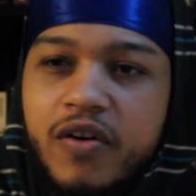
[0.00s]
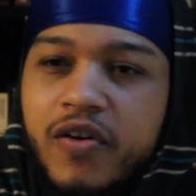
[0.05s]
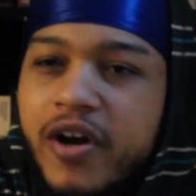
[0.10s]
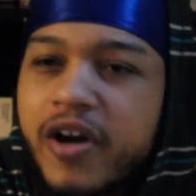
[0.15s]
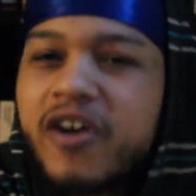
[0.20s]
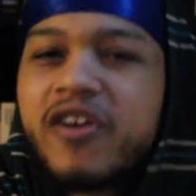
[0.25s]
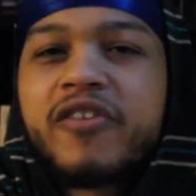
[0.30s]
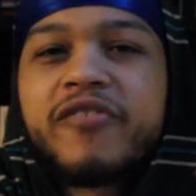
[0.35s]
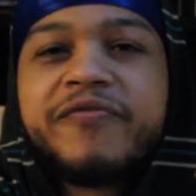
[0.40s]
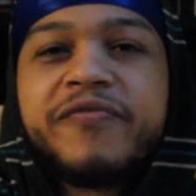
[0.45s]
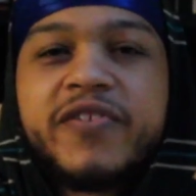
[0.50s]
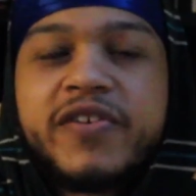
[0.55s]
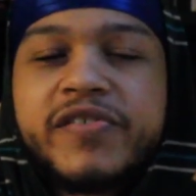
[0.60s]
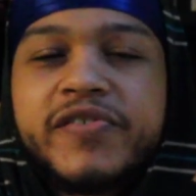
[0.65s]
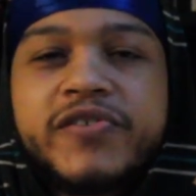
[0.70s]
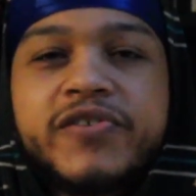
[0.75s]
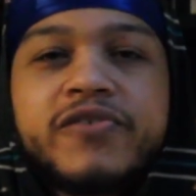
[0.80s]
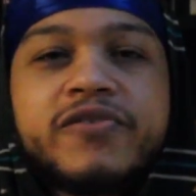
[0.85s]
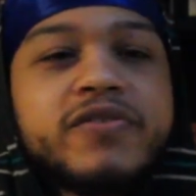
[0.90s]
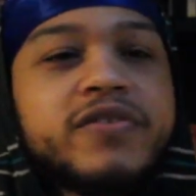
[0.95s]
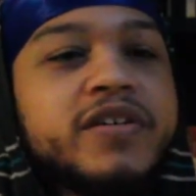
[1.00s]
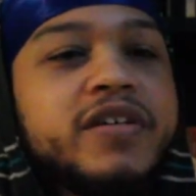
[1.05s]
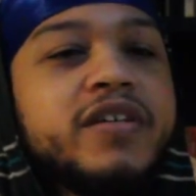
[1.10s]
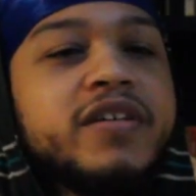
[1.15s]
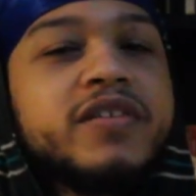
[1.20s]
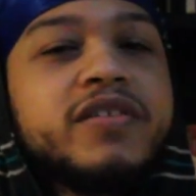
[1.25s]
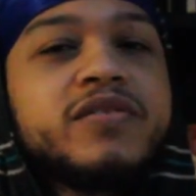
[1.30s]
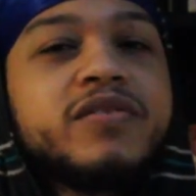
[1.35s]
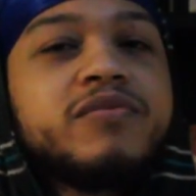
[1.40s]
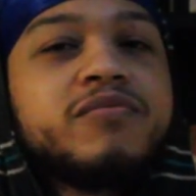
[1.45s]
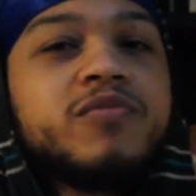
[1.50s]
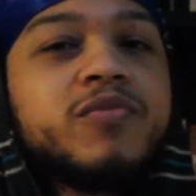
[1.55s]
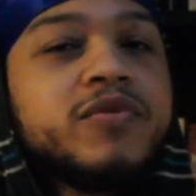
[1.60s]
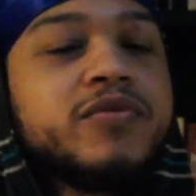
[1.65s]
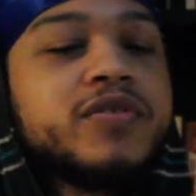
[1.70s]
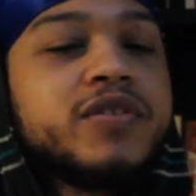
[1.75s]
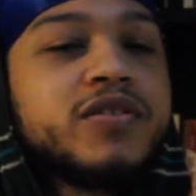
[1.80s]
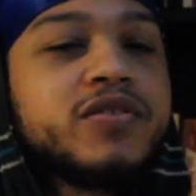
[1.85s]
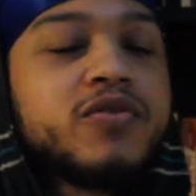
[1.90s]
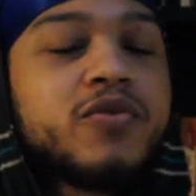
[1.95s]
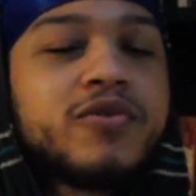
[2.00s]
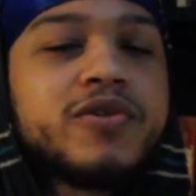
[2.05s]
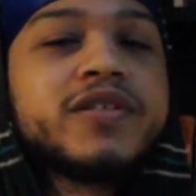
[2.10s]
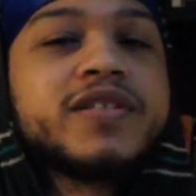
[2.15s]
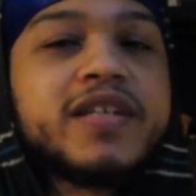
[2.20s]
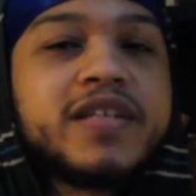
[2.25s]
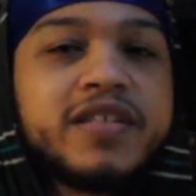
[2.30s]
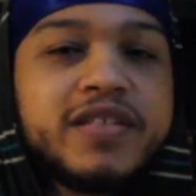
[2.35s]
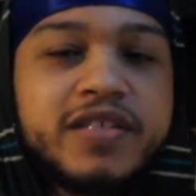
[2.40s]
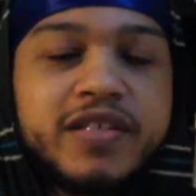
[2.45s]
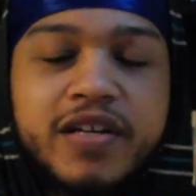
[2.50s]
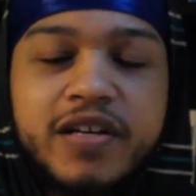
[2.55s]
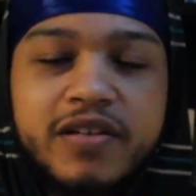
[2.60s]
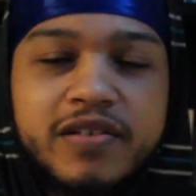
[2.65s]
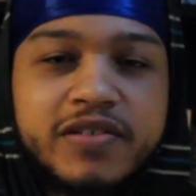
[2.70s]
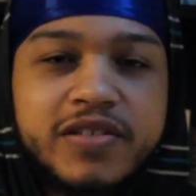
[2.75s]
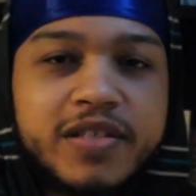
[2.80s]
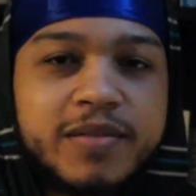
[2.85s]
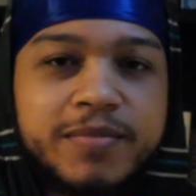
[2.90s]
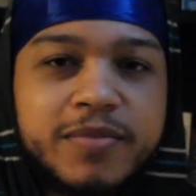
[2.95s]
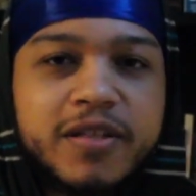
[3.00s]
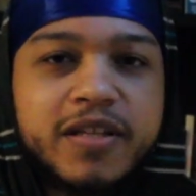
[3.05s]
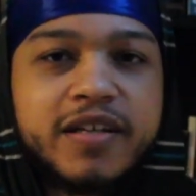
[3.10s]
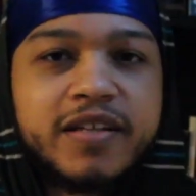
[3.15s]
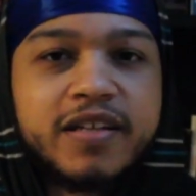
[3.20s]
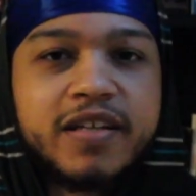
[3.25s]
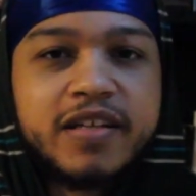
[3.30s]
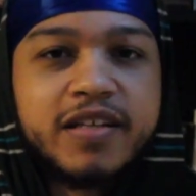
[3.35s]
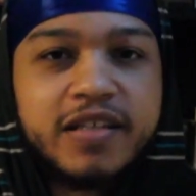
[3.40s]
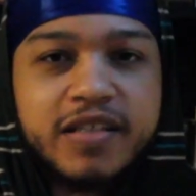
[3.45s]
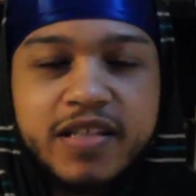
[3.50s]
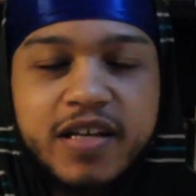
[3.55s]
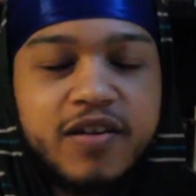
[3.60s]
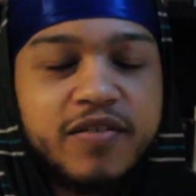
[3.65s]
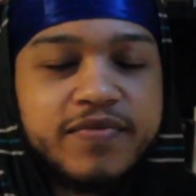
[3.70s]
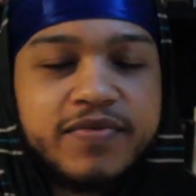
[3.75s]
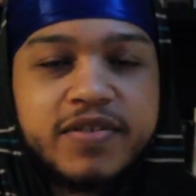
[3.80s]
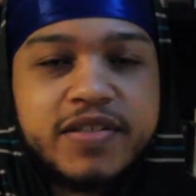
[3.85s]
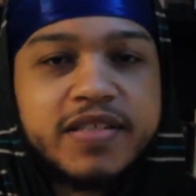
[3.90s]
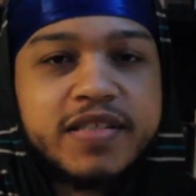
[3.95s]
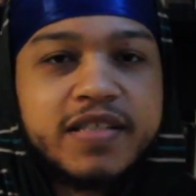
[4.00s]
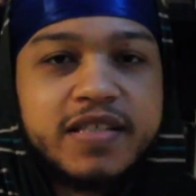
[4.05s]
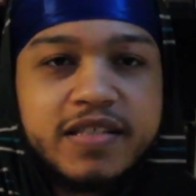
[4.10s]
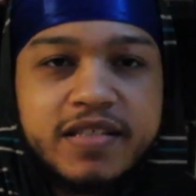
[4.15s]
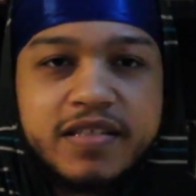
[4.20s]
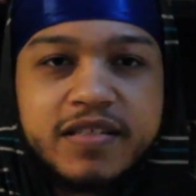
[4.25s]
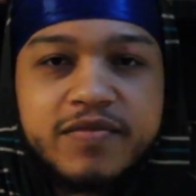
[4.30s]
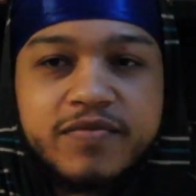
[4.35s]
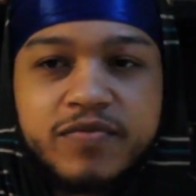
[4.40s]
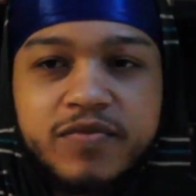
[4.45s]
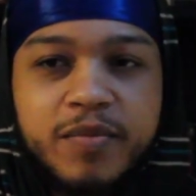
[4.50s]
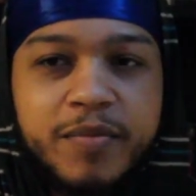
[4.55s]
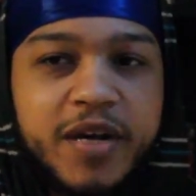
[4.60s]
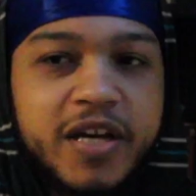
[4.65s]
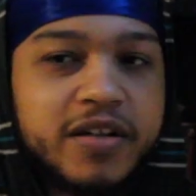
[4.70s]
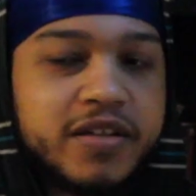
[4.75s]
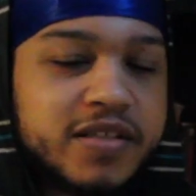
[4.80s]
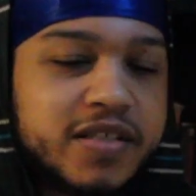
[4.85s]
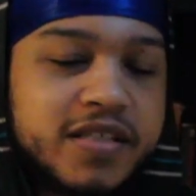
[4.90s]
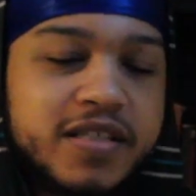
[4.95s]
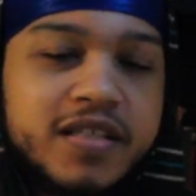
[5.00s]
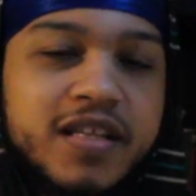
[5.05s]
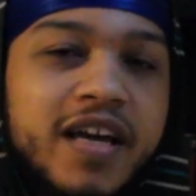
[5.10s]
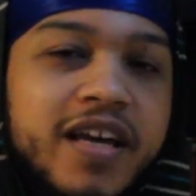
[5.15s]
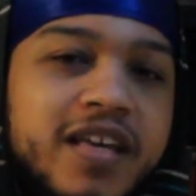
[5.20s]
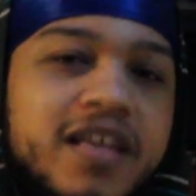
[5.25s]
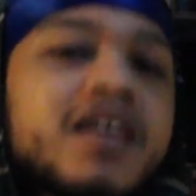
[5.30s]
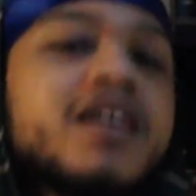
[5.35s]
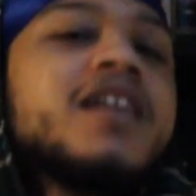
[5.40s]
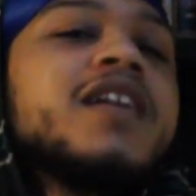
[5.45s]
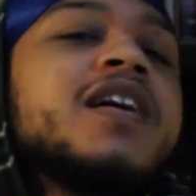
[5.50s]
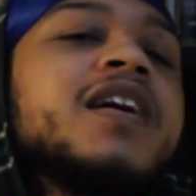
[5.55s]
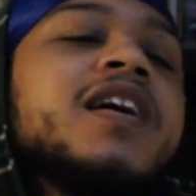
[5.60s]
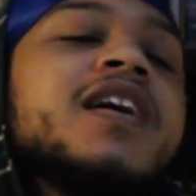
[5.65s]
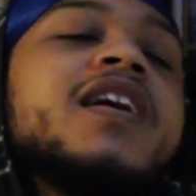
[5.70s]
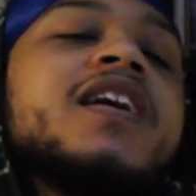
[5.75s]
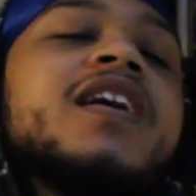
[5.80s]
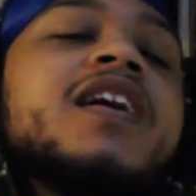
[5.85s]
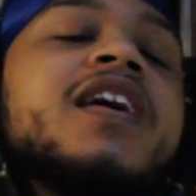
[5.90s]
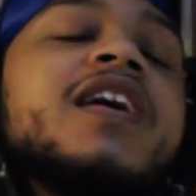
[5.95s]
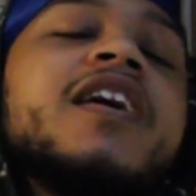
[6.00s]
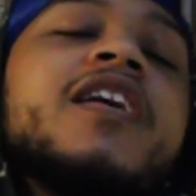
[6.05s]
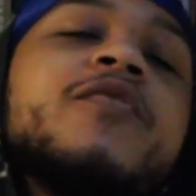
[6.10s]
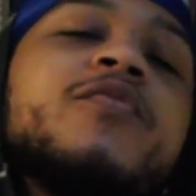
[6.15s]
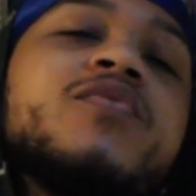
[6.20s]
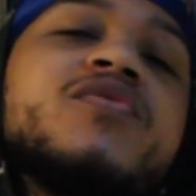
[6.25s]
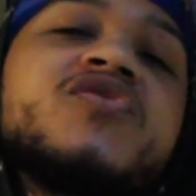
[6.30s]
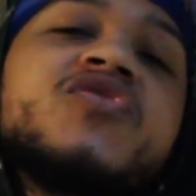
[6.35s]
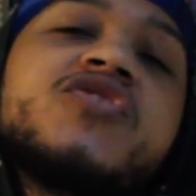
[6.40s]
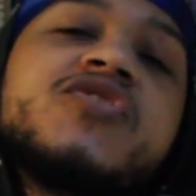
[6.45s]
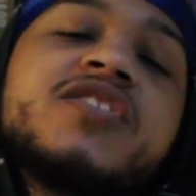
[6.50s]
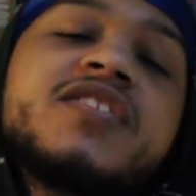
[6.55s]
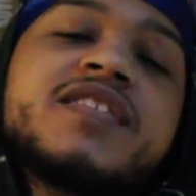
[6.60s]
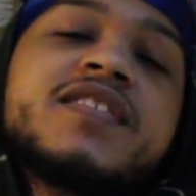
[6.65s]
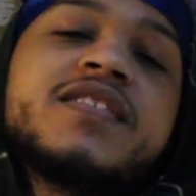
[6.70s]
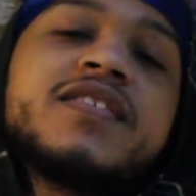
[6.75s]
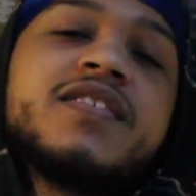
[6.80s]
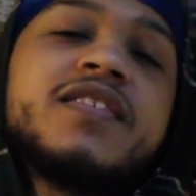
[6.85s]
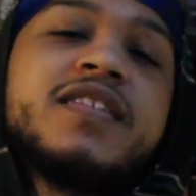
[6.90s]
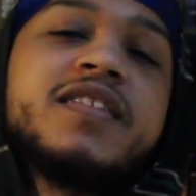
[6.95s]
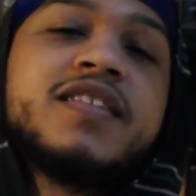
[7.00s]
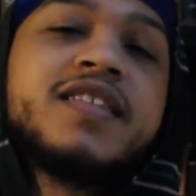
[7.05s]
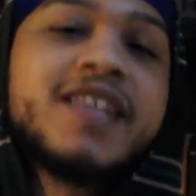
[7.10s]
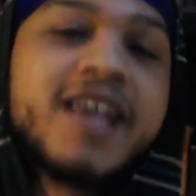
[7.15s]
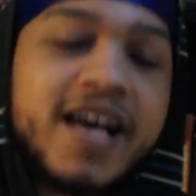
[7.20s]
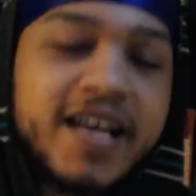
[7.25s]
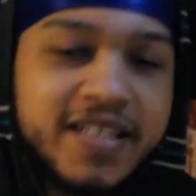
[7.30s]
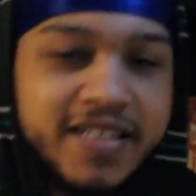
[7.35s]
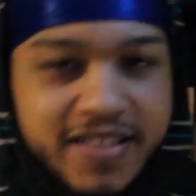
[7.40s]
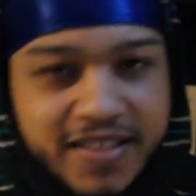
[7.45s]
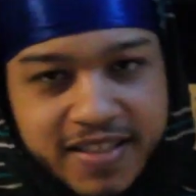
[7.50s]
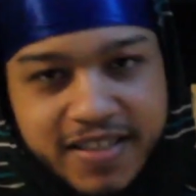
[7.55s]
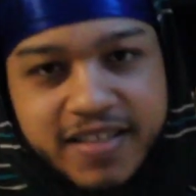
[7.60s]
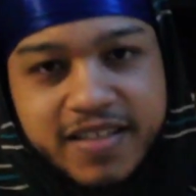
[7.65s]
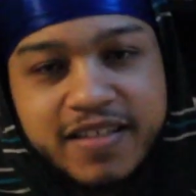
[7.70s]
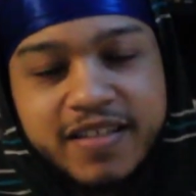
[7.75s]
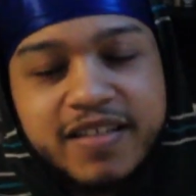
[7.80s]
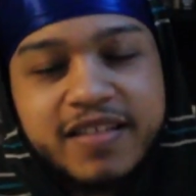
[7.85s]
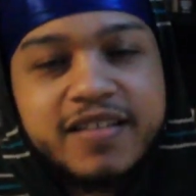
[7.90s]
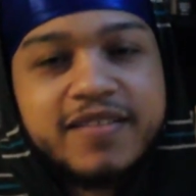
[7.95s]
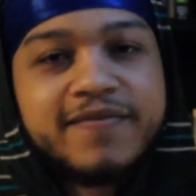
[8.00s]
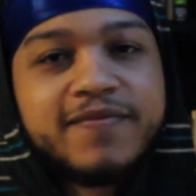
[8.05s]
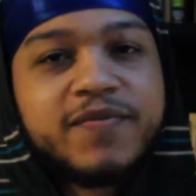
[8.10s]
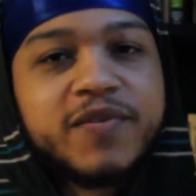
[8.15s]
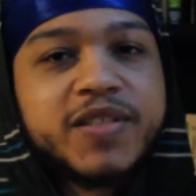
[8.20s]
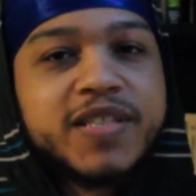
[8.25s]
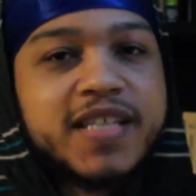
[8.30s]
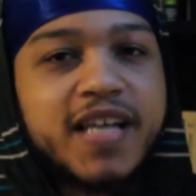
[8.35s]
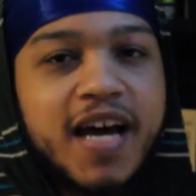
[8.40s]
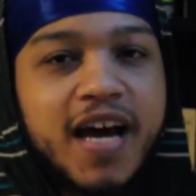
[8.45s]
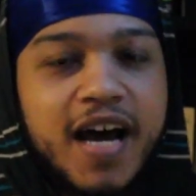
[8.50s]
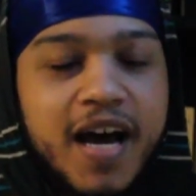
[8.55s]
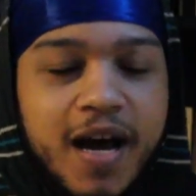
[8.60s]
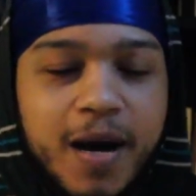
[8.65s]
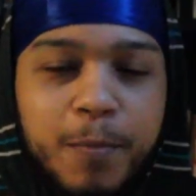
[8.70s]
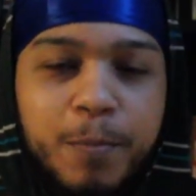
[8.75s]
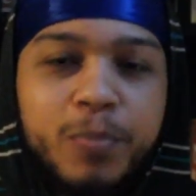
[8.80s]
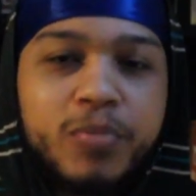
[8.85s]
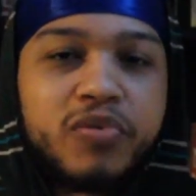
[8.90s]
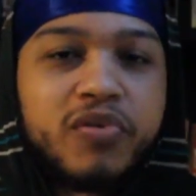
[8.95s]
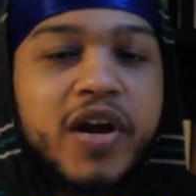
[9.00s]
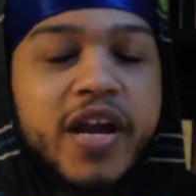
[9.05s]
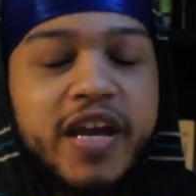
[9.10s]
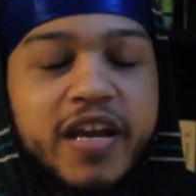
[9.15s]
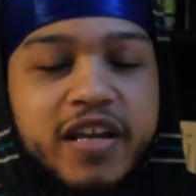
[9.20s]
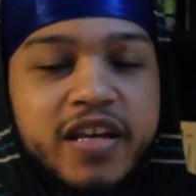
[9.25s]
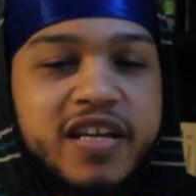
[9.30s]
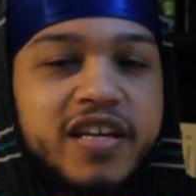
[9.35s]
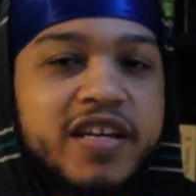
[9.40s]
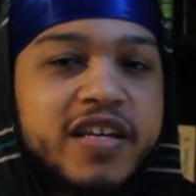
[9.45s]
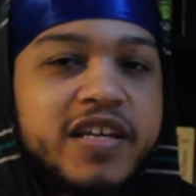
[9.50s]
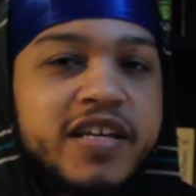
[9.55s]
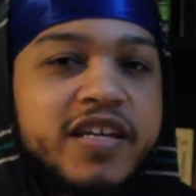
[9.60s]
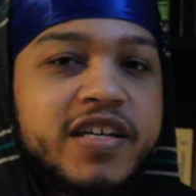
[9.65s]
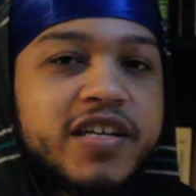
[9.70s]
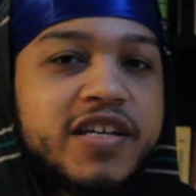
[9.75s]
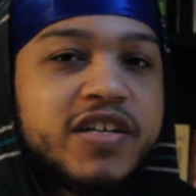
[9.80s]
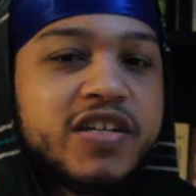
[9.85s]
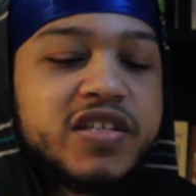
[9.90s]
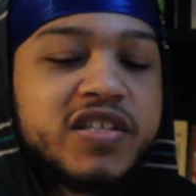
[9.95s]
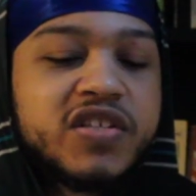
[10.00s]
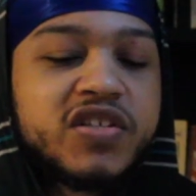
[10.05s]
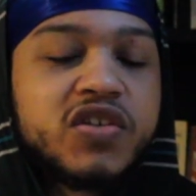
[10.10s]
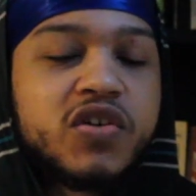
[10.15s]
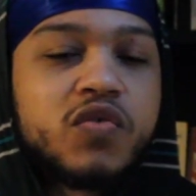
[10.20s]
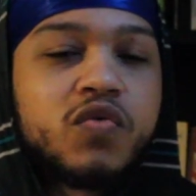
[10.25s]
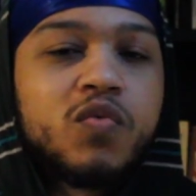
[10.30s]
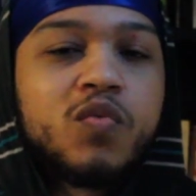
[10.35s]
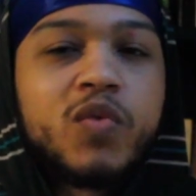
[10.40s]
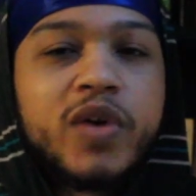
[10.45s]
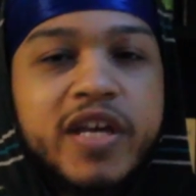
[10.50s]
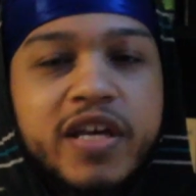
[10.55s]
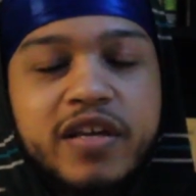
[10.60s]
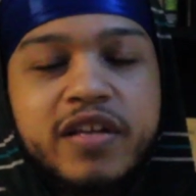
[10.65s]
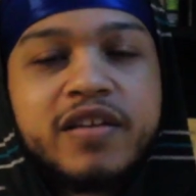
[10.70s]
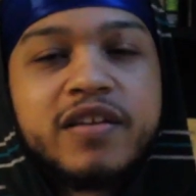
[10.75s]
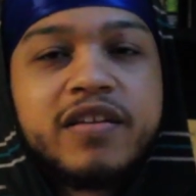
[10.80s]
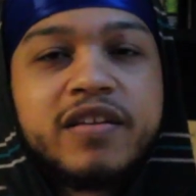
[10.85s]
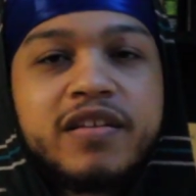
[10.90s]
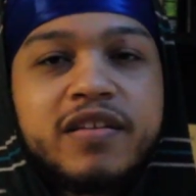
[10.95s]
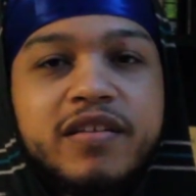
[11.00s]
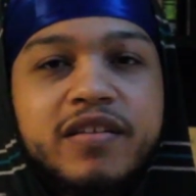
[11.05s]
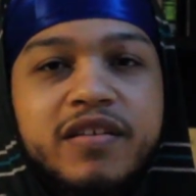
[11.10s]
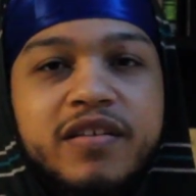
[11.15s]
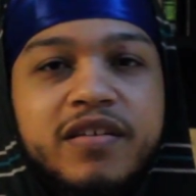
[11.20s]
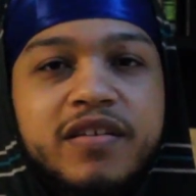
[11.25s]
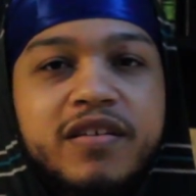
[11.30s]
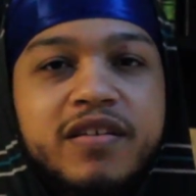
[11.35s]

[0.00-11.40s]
Eric Fisher, he tore his ACL or something like that. He's out for the season, remaining of the season. Like it was just destined for Tom Brady to win.